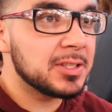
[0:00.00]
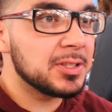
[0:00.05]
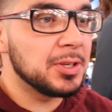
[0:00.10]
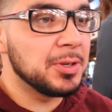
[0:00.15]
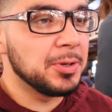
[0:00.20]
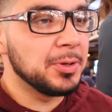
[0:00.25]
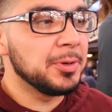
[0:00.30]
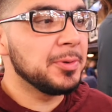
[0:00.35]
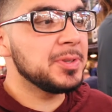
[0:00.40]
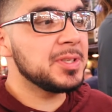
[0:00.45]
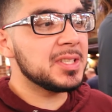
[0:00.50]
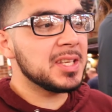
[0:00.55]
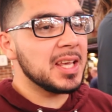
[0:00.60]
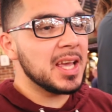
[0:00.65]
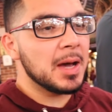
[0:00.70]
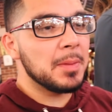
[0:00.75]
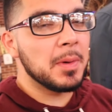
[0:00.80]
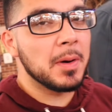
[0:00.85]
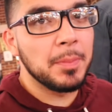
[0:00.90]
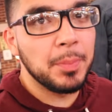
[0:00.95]
have to
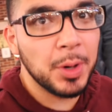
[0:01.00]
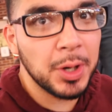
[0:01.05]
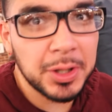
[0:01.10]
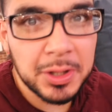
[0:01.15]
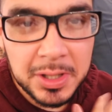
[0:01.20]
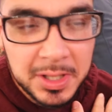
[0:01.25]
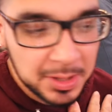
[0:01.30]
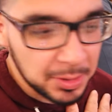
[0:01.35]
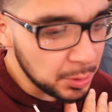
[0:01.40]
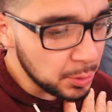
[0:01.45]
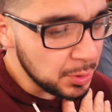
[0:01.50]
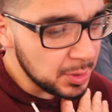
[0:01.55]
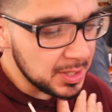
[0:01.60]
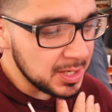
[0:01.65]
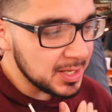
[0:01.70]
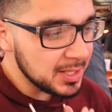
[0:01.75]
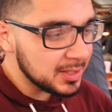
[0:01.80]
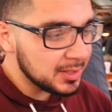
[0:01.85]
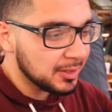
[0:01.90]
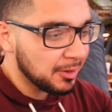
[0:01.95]
say I'm a burger
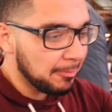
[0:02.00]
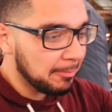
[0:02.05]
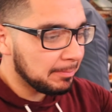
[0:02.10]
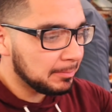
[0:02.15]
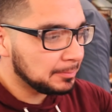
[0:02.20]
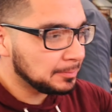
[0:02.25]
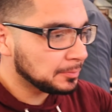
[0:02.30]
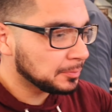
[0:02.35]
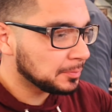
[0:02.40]
enthusiast.